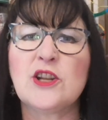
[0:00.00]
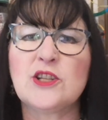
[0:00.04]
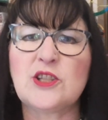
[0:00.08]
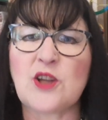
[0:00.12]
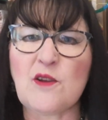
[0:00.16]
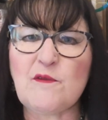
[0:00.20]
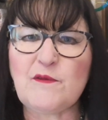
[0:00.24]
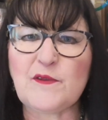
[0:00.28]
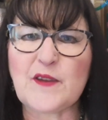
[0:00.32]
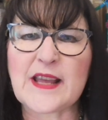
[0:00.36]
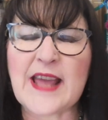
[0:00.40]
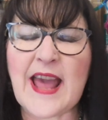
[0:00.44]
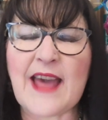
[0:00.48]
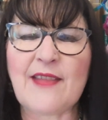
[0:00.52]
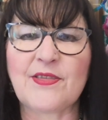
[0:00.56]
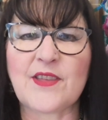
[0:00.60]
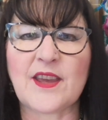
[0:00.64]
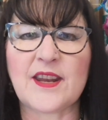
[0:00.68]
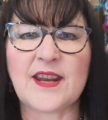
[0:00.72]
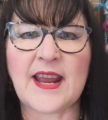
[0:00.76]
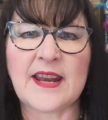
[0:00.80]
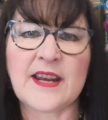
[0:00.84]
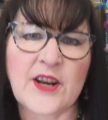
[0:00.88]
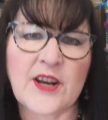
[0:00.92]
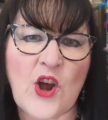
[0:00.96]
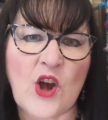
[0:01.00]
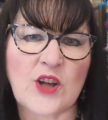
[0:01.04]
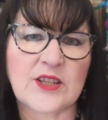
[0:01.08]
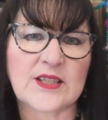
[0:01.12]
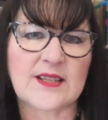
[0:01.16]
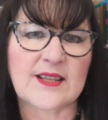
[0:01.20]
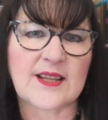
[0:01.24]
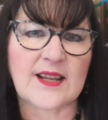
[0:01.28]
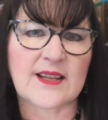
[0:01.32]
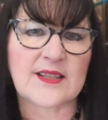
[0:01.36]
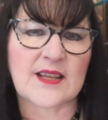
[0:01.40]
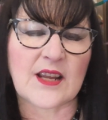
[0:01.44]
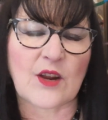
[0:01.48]
Don't forget that in a
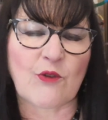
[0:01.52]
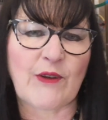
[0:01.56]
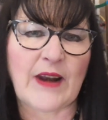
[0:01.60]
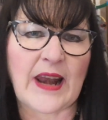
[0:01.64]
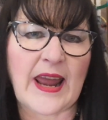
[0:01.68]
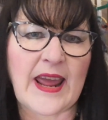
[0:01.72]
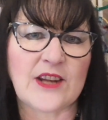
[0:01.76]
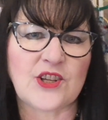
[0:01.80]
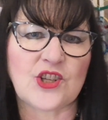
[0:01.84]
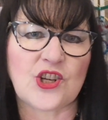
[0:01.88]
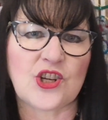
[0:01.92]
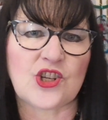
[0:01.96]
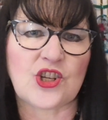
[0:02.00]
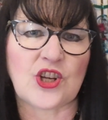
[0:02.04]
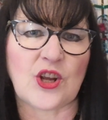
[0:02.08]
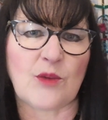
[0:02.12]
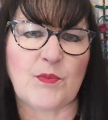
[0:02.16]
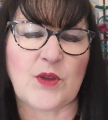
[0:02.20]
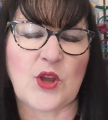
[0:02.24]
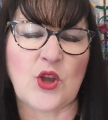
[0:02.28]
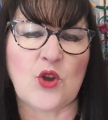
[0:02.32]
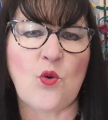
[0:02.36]
narcissistic relationship,